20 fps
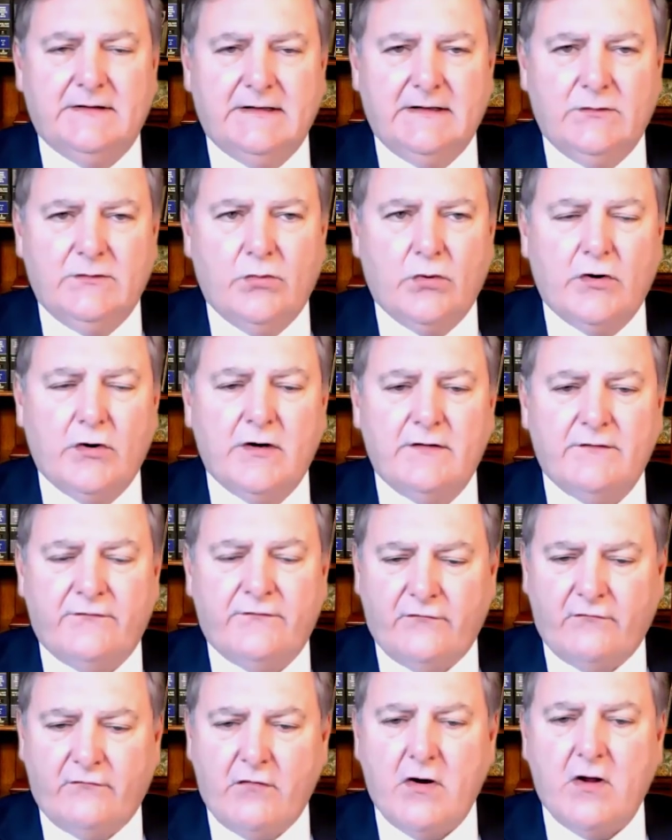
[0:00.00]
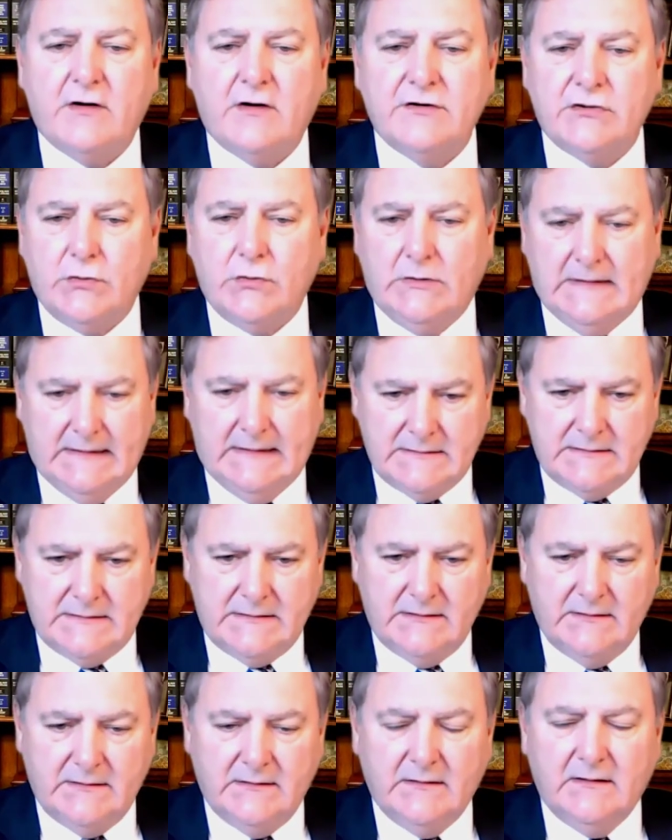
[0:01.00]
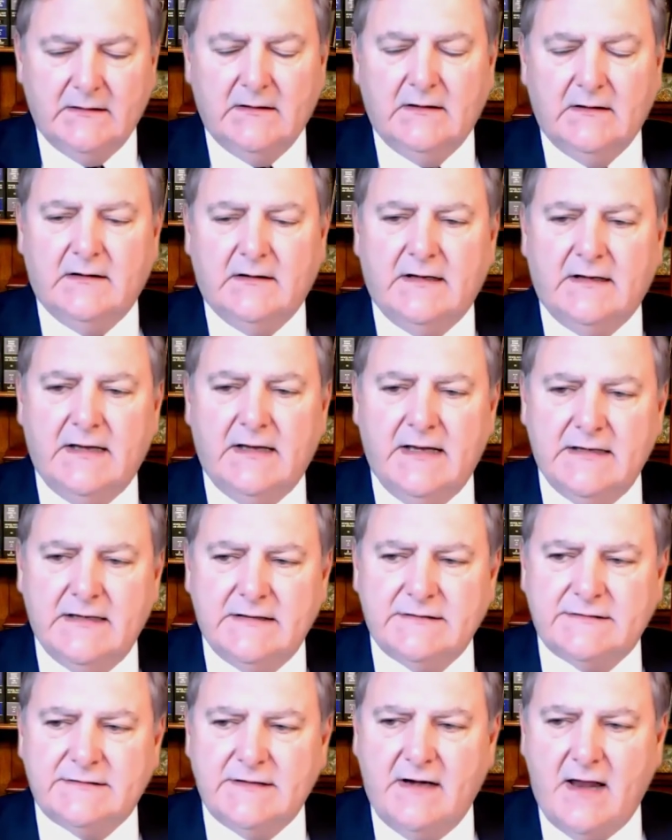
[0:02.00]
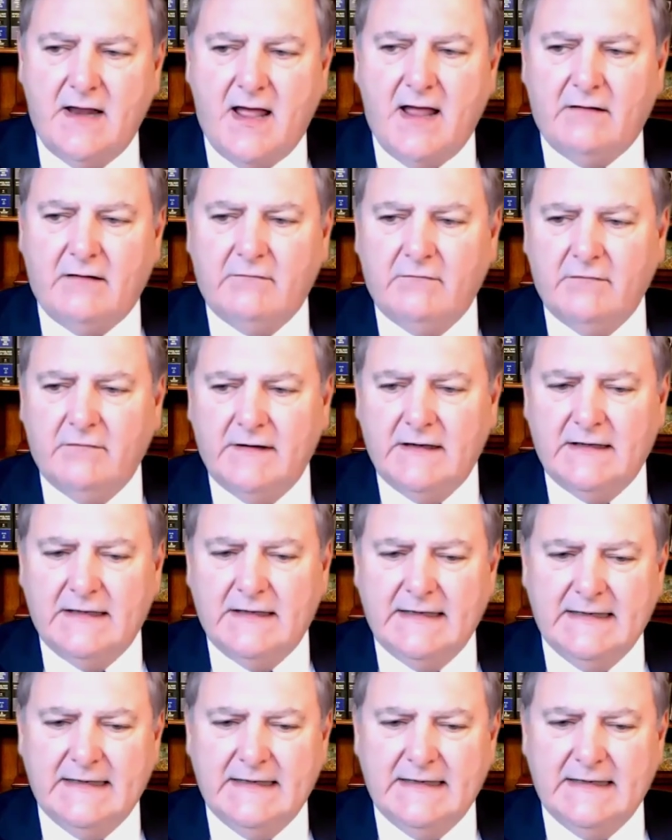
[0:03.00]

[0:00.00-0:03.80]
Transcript: word fraudulent is not really